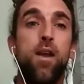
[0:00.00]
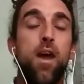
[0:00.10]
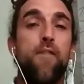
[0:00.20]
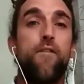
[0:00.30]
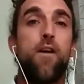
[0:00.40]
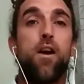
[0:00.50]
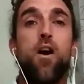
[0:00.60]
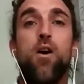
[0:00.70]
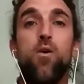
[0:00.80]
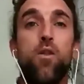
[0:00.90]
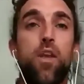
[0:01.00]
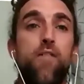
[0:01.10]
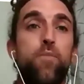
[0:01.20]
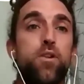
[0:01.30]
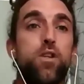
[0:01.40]
and FAO, they
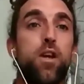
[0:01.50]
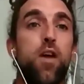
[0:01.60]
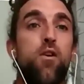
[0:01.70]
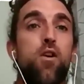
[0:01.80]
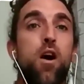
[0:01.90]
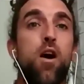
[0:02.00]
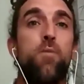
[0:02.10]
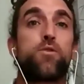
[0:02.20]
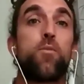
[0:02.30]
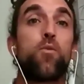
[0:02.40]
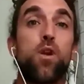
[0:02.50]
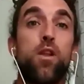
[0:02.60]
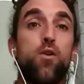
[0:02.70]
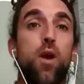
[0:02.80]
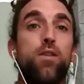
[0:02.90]
put together some
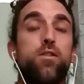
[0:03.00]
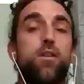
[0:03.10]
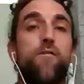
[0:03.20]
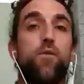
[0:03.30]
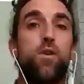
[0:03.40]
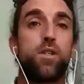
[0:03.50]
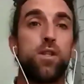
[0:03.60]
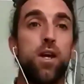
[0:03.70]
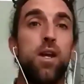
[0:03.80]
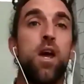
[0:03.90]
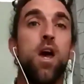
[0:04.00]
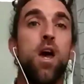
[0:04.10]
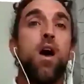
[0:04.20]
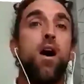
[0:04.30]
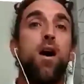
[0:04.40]
really great stuff recently
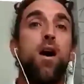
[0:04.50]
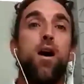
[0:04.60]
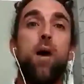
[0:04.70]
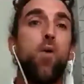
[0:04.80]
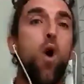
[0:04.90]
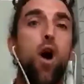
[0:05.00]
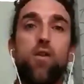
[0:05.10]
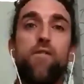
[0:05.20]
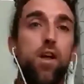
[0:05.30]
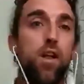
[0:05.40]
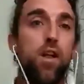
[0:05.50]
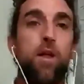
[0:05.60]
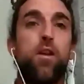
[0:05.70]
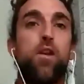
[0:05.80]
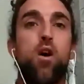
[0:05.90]
about water
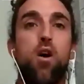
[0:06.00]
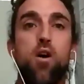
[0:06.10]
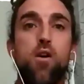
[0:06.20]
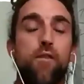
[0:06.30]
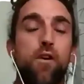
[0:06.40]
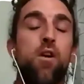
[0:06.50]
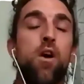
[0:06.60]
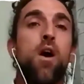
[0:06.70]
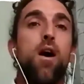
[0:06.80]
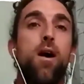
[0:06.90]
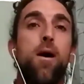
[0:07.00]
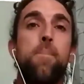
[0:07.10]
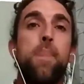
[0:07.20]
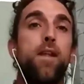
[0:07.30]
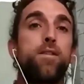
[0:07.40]
availability all over.
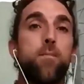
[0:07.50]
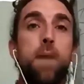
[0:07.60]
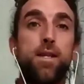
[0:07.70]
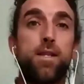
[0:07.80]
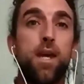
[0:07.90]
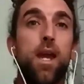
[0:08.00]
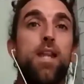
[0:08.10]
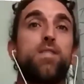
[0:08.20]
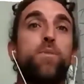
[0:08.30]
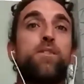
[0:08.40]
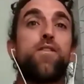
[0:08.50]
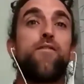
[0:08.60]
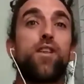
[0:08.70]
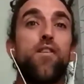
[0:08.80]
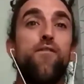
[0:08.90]
And it's amazing, and it's
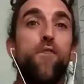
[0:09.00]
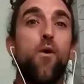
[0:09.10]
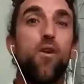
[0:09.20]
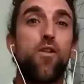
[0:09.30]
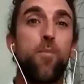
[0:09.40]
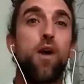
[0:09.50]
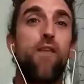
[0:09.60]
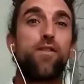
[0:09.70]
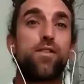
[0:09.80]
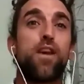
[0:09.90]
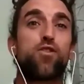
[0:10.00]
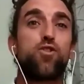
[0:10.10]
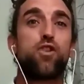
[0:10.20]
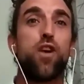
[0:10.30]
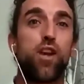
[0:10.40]
specifically for the private sector
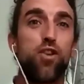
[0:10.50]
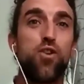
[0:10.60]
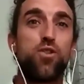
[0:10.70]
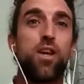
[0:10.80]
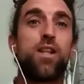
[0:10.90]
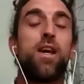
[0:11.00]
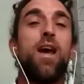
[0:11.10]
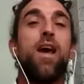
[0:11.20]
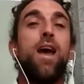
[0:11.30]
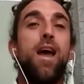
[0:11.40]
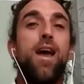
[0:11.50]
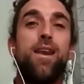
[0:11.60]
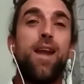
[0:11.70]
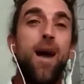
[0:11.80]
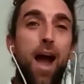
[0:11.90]
so they can use it.
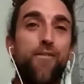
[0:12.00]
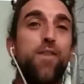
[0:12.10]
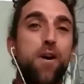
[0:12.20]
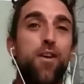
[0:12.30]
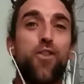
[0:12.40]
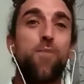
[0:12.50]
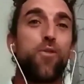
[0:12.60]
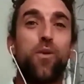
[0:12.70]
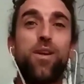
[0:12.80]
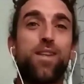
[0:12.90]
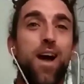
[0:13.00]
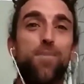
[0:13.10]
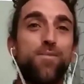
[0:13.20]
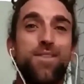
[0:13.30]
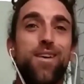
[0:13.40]
And I've emailed them 3
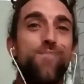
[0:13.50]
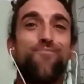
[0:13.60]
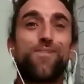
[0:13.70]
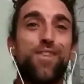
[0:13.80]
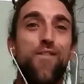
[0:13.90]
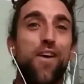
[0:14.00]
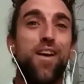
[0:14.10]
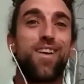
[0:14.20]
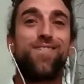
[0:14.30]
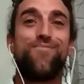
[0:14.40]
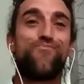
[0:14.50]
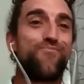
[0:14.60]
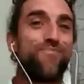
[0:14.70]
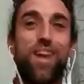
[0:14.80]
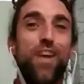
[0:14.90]
times to see if I can
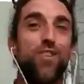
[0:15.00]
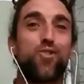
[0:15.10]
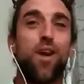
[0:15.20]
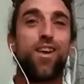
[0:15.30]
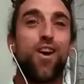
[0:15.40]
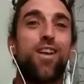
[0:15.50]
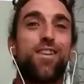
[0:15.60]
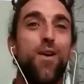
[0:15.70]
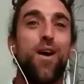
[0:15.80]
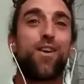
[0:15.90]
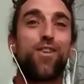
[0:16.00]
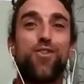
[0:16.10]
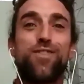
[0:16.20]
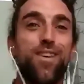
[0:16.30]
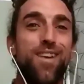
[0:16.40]
get training on it so I can
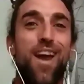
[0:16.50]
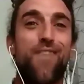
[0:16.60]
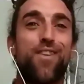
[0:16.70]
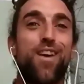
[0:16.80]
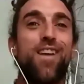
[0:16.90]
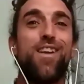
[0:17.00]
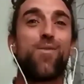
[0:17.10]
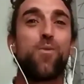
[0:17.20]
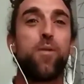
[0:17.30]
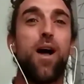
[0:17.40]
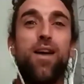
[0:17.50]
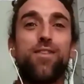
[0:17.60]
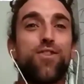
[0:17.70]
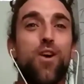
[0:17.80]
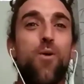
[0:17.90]
use it, and I haven't gotten any
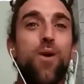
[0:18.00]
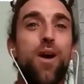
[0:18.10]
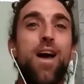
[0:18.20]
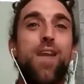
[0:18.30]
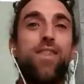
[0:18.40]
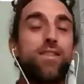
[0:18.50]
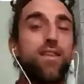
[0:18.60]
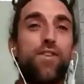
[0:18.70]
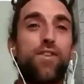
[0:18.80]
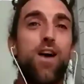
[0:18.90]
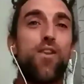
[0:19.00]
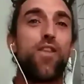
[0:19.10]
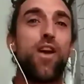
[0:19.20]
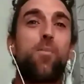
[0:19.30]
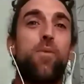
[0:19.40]
replies. So the stuff is out
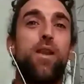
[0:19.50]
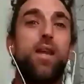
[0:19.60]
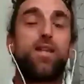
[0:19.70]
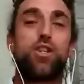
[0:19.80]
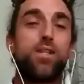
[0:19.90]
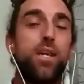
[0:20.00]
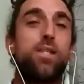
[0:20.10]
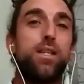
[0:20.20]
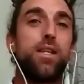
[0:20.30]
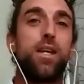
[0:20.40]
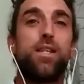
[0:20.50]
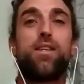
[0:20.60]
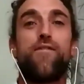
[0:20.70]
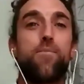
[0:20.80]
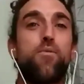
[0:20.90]
there, but it just isn't
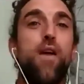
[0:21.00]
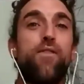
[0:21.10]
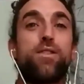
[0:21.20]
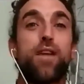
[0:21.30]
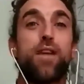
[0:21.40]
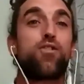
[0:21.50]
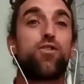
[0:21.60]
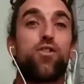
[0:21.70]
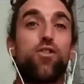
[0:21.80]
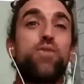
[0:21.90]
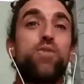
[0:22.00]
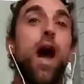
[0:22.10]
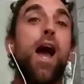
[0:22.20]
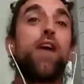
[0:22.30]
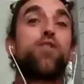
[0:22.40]
easy for private sector to use it.
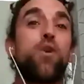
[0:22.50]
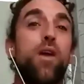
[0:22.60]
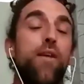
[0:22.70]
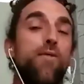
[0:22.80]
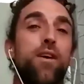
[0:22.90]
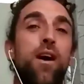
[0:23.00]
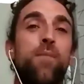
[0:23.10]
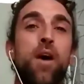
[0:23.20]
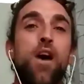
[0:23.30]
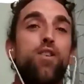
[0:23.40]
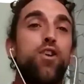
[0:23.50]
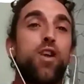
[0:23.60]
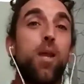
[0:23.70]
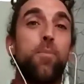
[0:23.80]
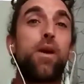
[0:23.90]
I don't have time to
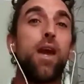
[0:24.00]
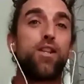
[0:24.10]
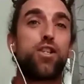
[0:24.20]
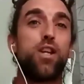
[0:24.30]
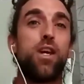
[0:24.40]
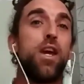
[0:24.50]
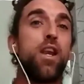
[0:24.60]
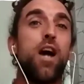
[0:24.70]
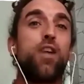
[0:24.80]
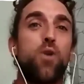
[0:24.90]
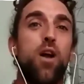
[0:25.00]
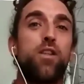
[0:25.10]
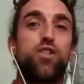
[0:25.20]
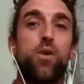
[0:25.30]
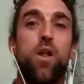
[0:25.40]
get a PhD in
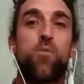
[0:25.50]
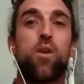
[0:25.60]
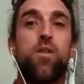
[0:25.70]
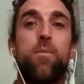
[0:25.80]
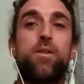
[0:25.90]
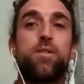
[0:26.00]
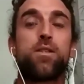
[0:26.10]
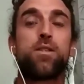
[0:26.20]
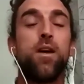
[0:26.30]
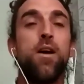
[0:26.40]
hydrology while I'm running the business.